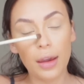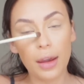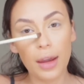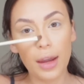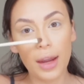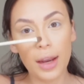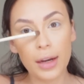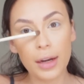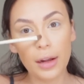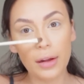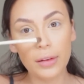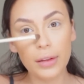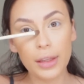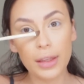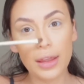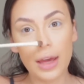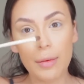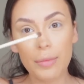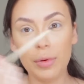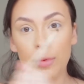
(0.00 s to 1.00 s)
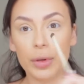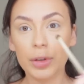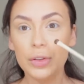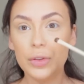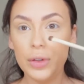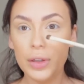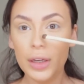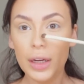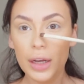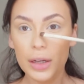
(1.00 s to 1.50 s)
And not only that, but we're
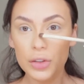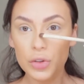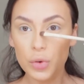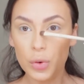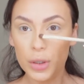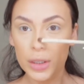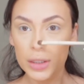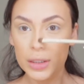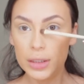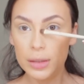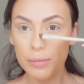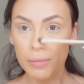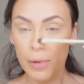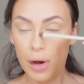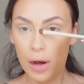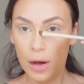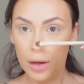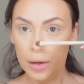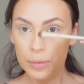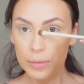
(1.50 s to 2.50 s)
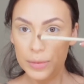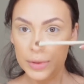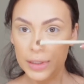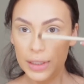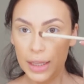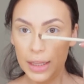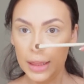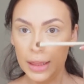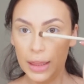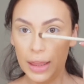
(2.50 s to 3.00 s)
doing it at Jordan's mom's,
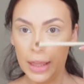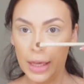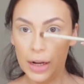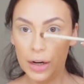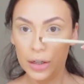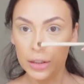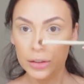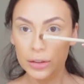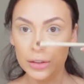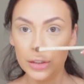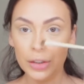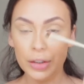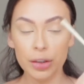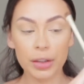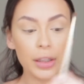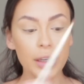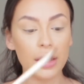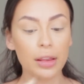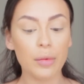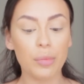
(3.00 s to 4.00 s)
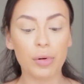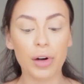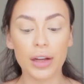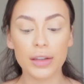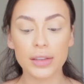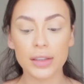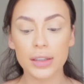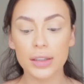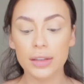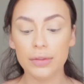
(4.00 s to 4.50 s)
and they're literally in the
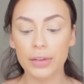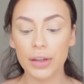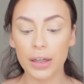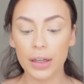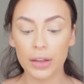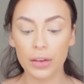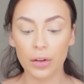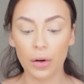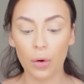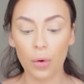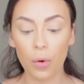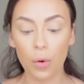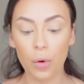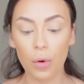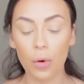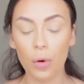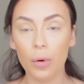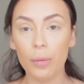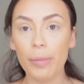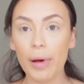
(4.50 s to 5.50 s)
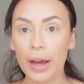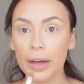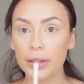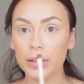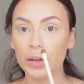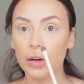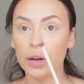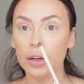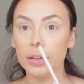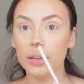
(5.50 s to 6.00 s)
process of getting their whole
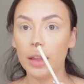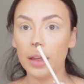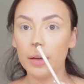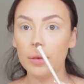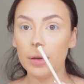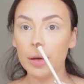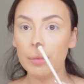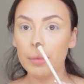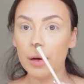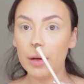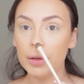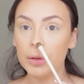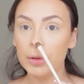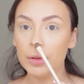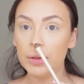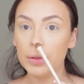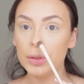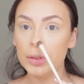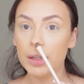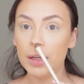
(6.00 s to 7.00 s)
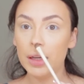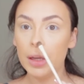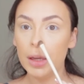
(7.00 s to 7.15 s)
backyard like remodeled.